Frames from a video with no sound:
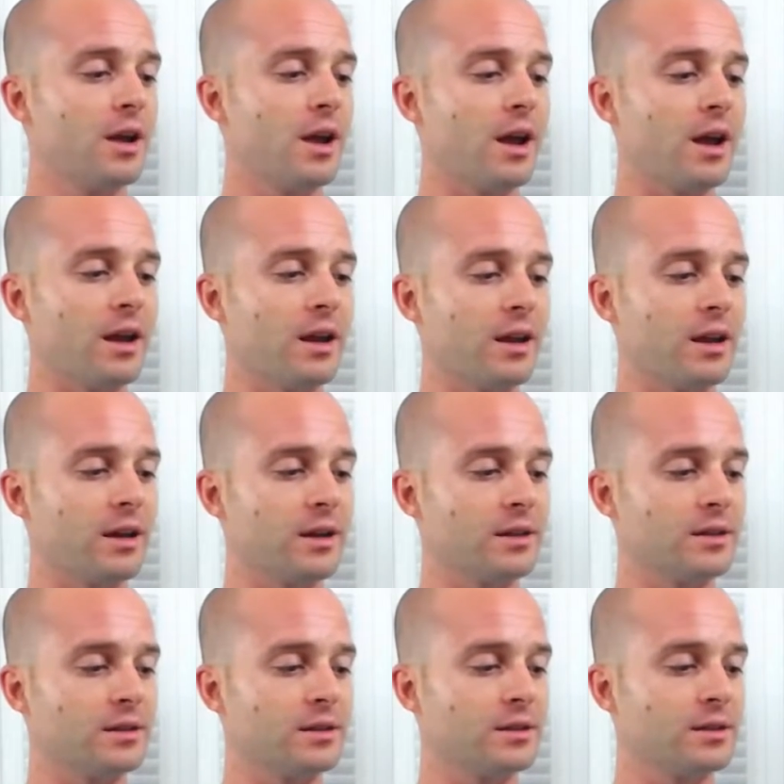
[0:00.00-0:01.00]

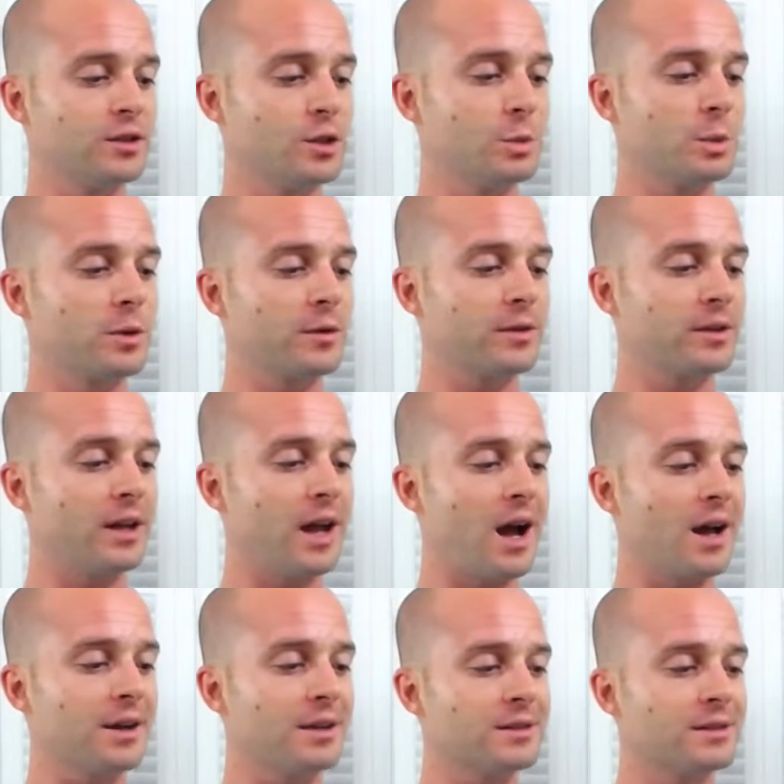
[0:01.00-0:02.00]
And to be perfectly
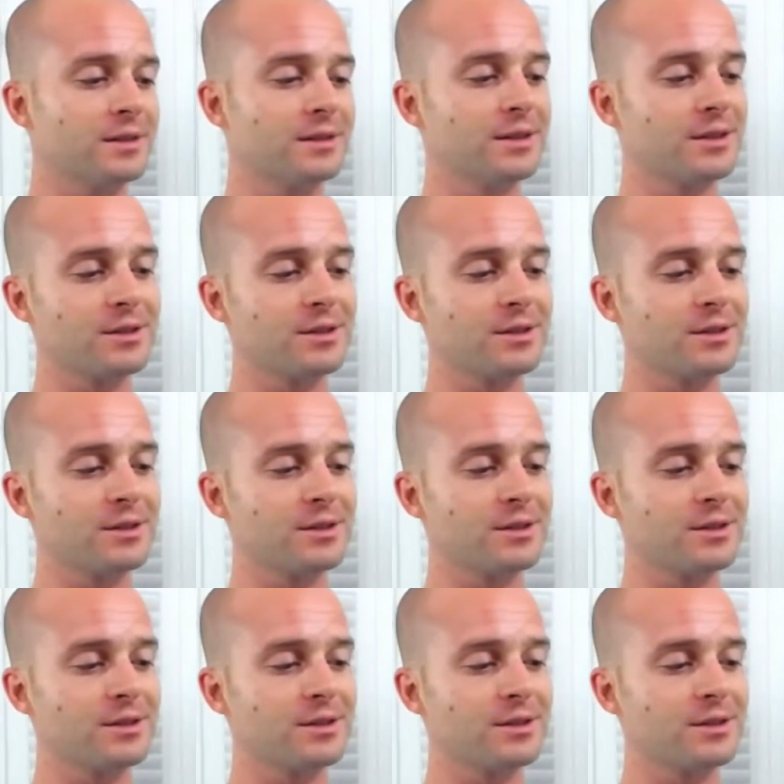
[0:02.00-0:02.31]
honest, there's